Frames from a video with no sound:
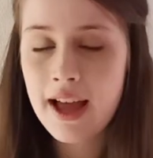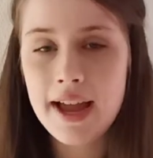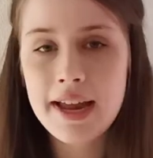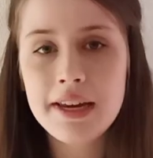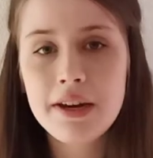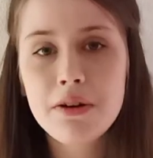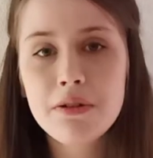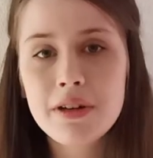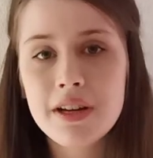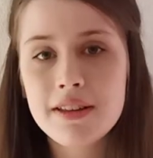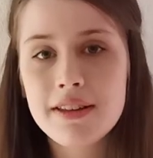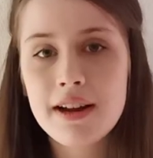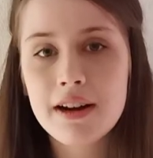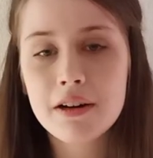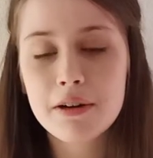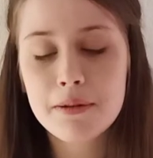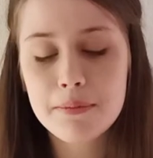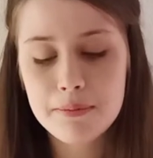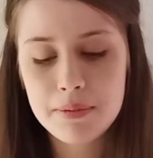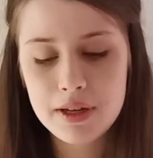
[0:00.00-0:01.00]
I know that there
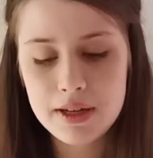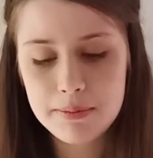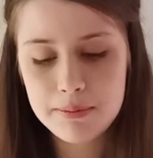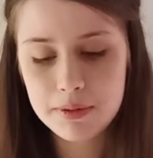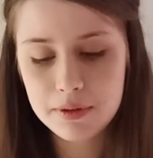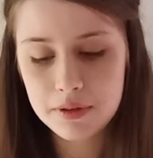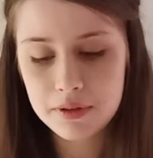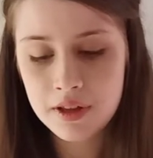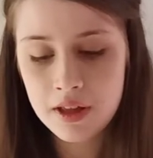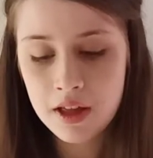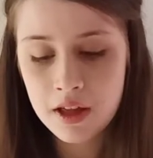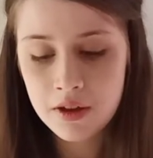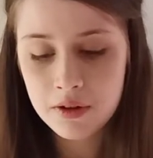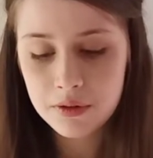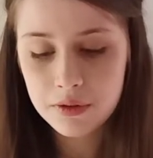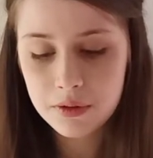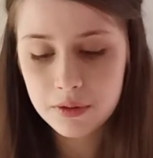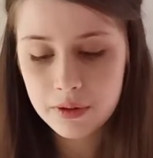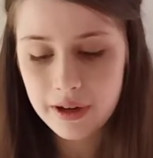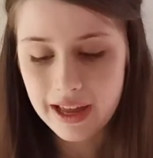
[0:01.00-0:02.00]
are people
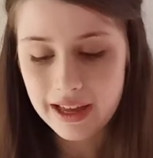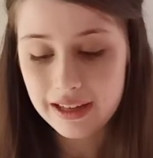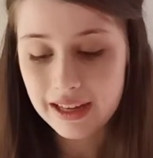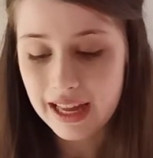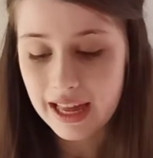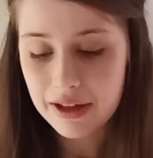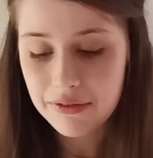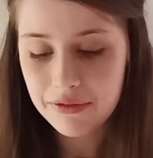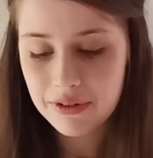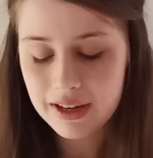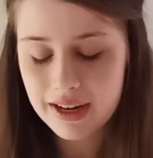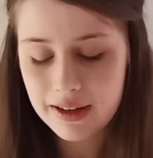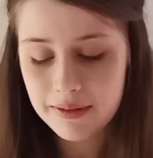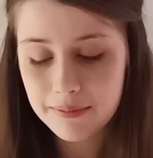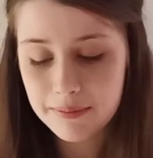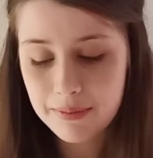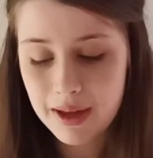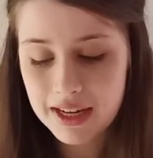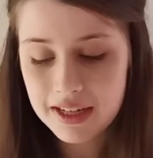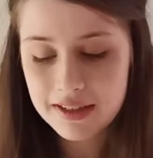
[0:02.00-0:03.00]
who have
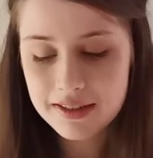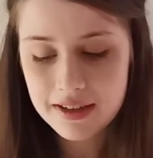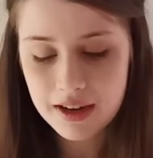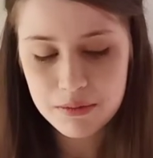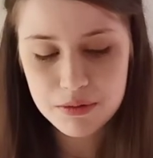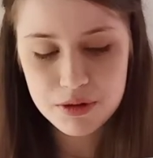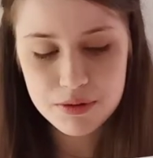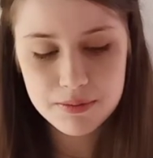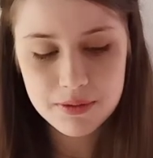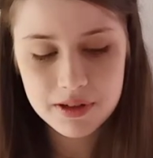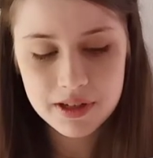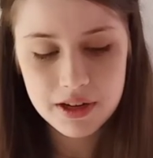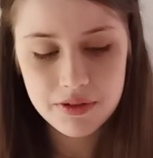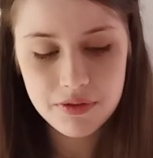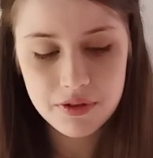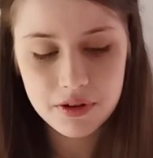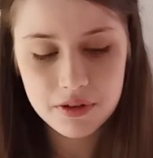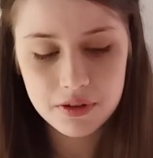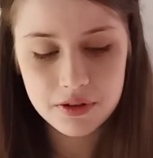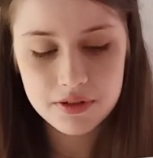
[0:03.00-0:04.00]
it many times more
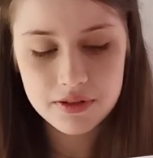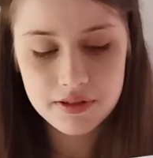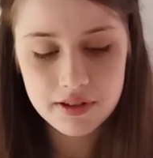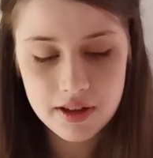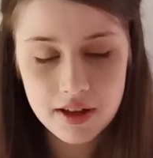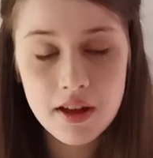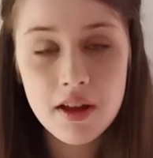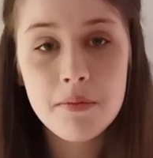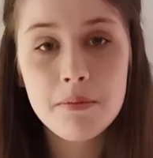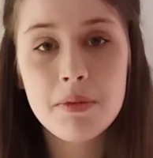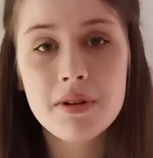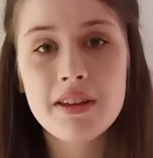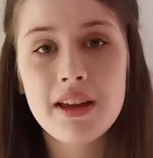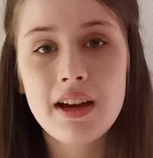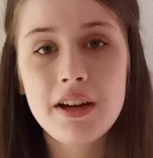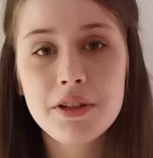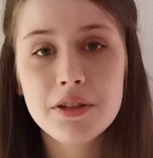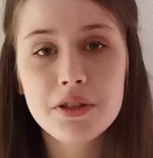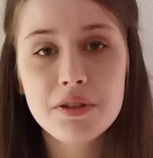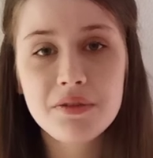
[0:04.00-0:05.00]
difficult, but I
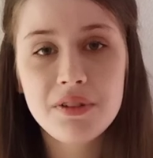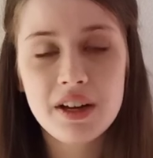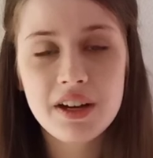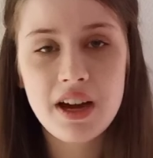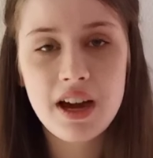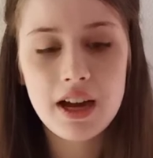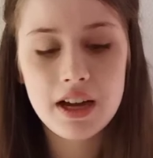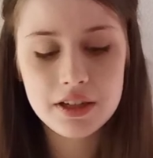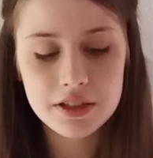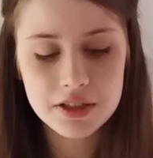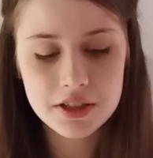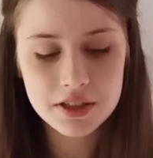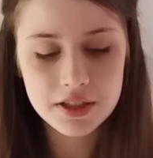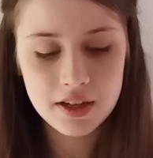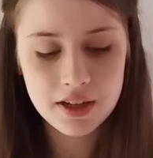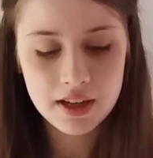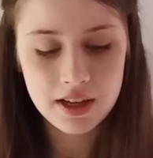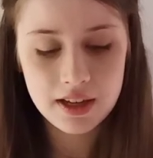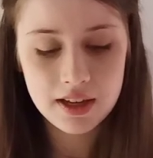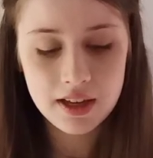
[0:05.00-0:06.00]
also want to
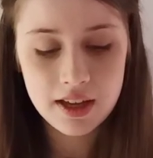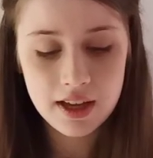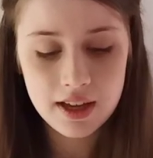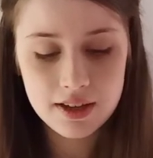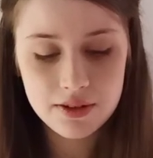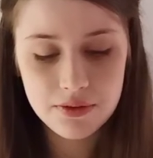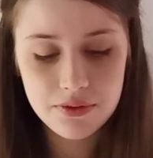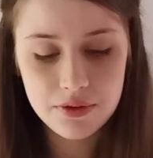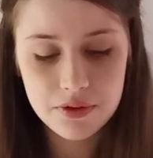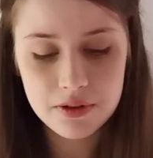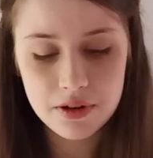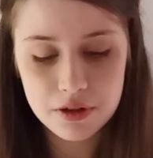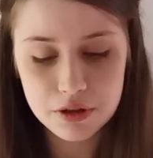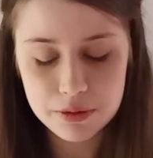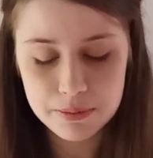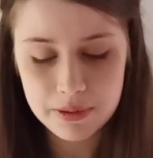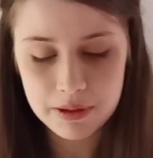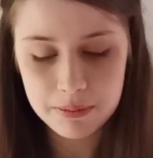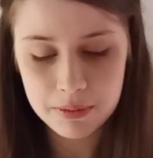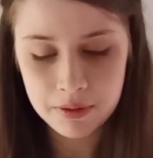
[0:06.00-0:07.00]
ask it for those
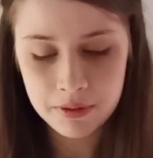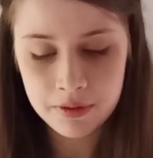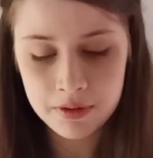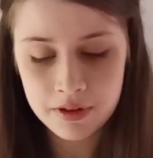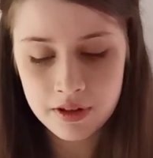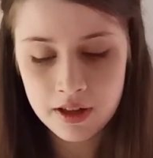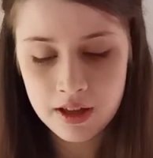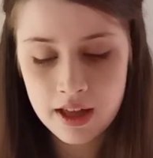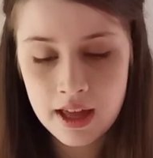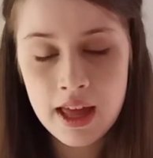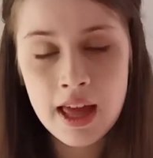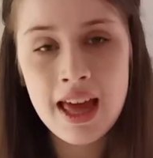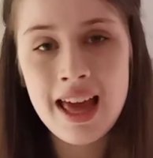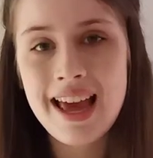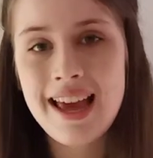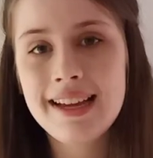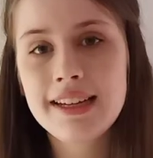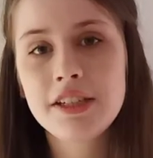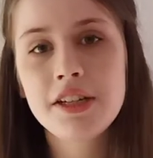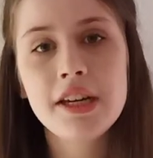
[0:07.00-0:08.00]
people.
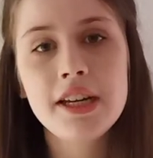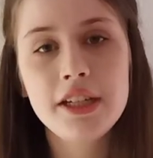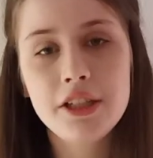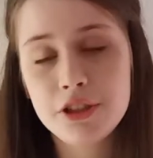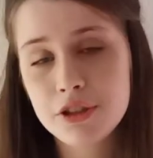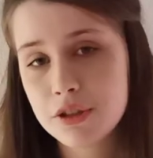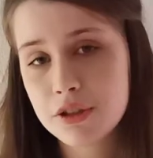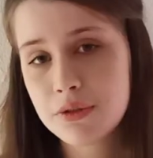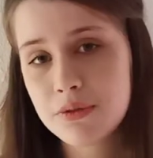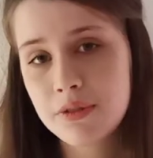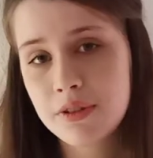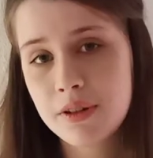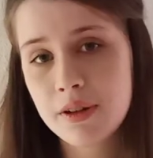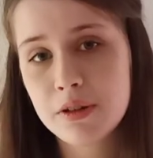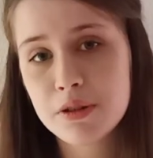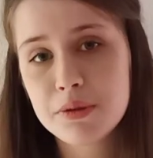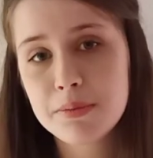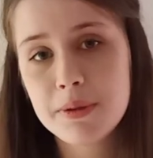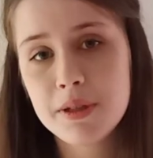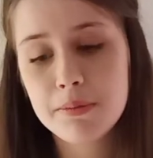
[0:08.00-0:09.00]
Actually, just for
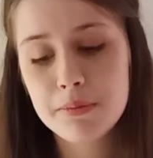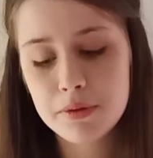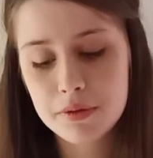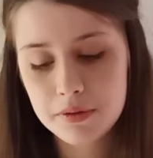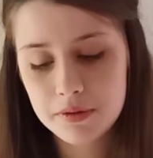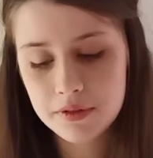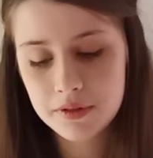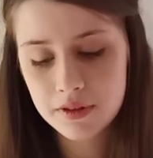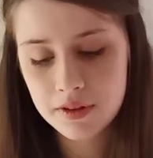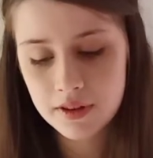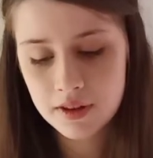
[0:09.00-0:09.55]
those people.